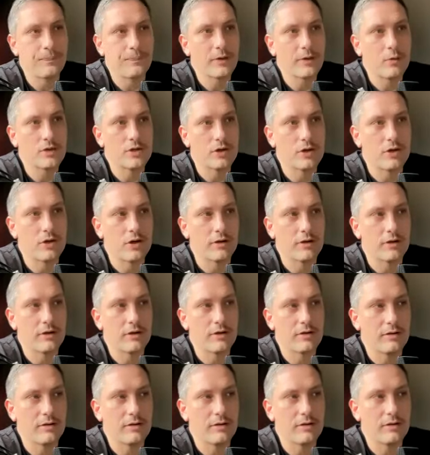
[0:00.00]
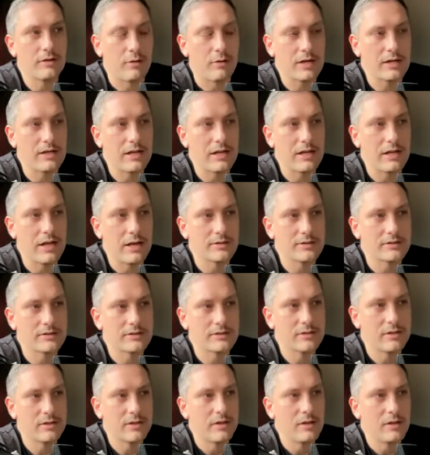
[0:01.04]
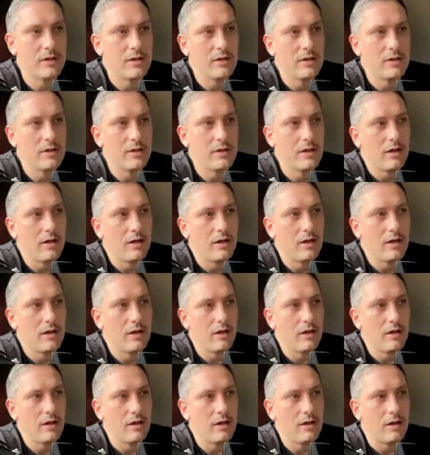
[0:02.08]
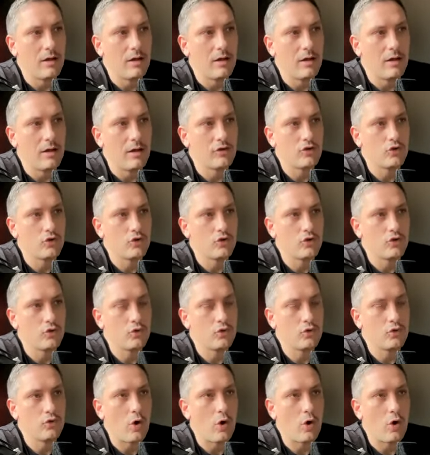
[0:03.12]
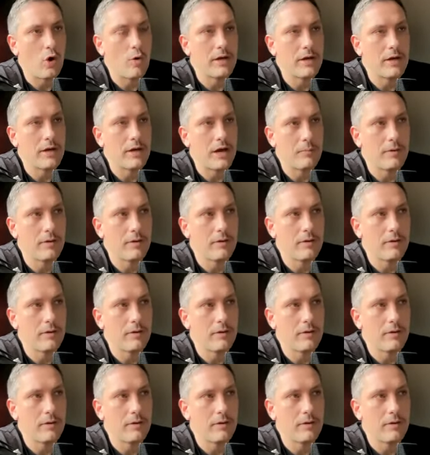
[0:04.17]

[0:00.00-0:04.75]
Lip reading: which are not directly Amazon, to open up